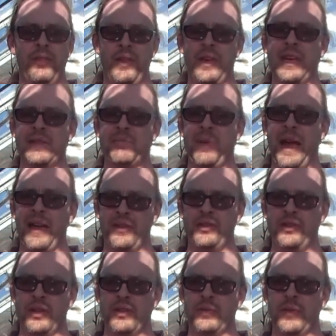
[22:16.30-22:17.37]
these
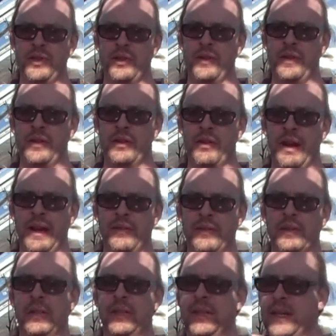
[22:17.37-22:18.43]
pathogens which are in the
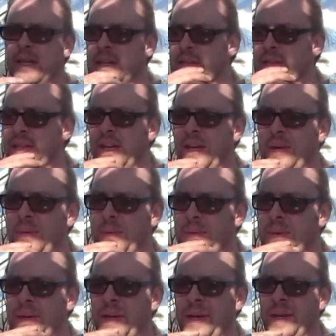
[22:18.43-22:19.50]
ground. So
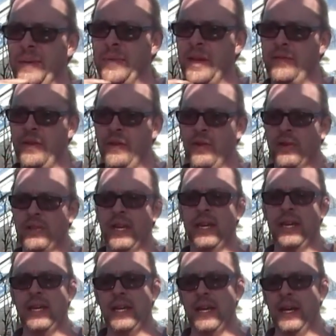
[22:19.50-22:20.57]
if you've got
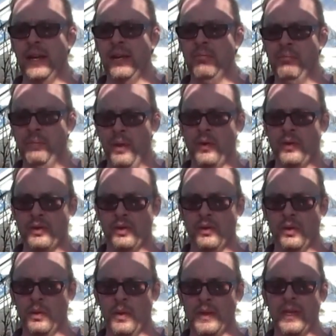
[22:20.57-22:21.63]
any bugs
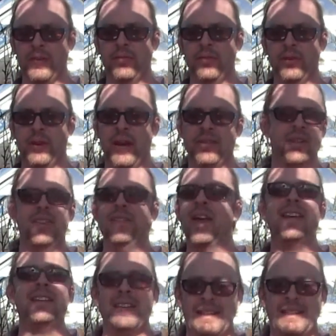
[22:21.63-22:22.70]
or whatever in the ground, and
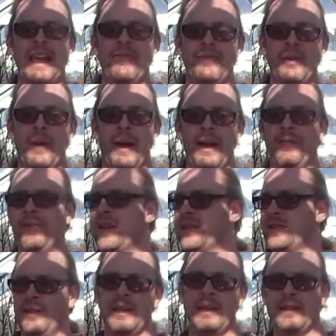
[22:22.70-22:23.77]
they exist everywhere,
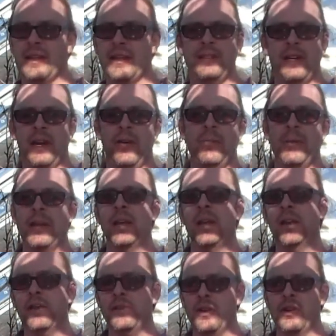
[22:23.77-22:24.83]
these things, I mean,
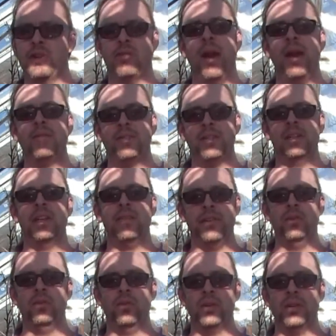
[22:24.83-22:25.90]
the ground is a
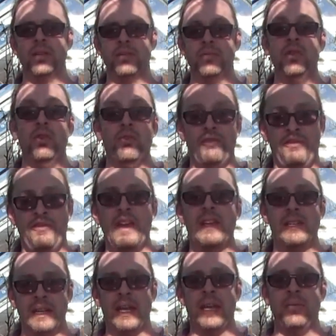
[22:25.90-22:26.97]
living organism. You're
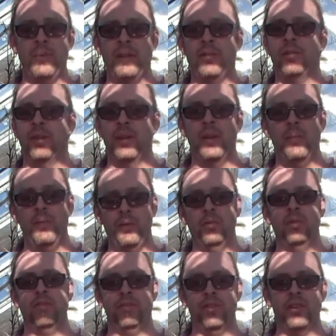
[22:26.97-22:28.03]
feeding it with
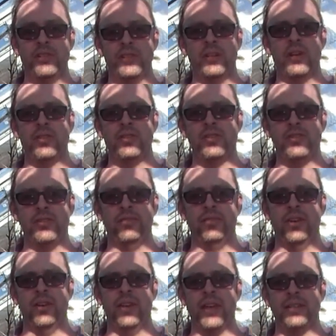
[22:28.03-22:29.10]
all your fertiliser and stuff
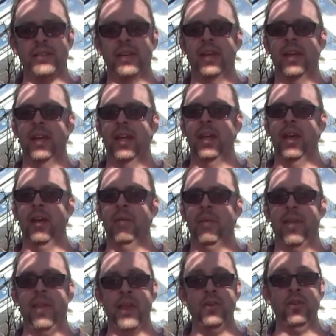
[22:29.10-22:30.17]
like that,
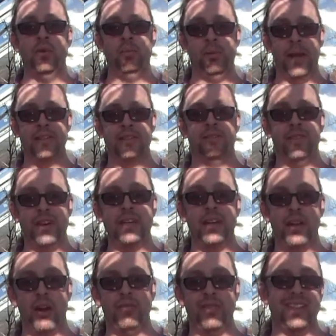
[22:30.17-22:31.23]
and then your plants are
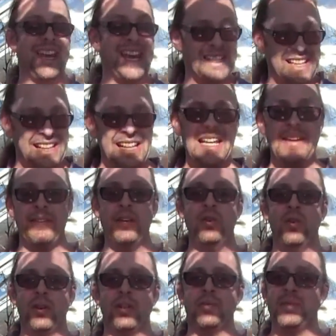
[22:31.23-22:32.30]
feeding off it. It's a living
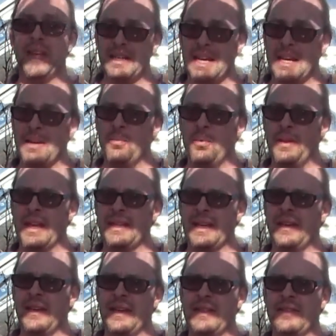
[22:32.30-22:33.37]
organism. That's how
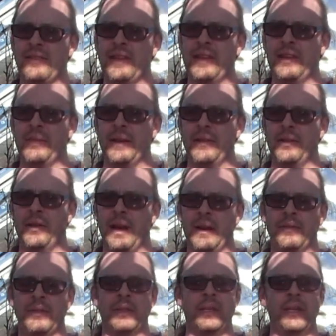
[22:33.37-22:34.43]
you need to think about the
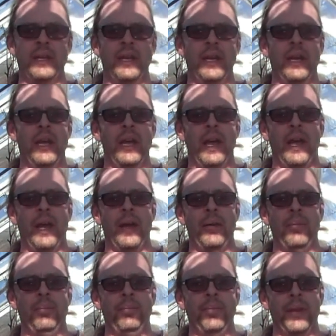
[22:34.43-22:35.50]
ground.
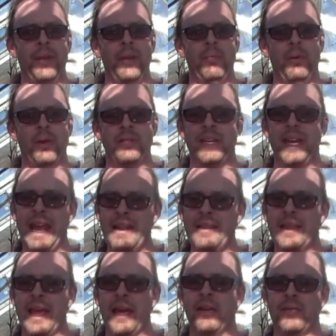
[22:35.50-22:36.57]
But in
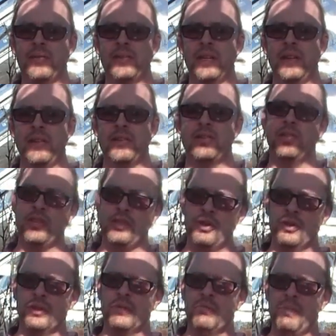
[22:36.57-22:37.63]
there, obviously, there's
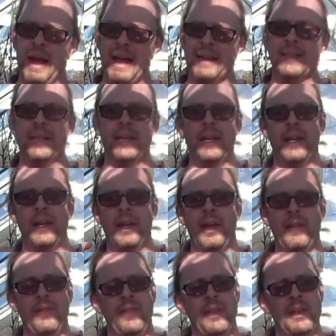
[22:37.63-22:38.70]
good and bad,
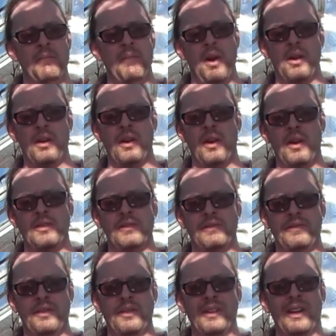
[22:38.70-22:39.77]
and the mycorrhizal
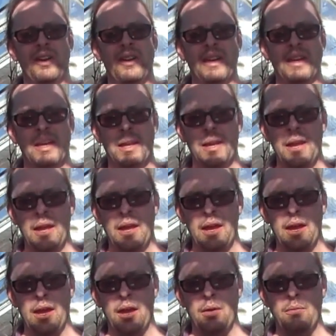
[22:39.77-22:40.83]
fungi
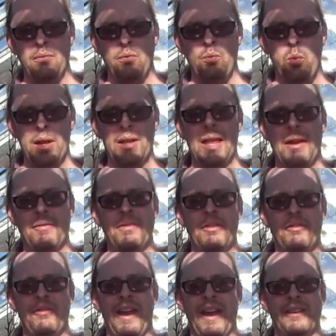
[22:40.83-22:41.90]
will have the
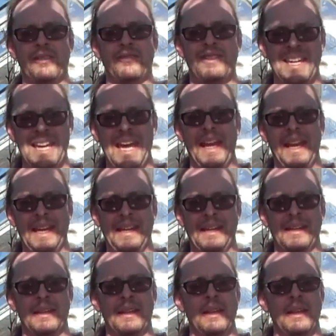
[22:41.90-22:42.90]
effect of killing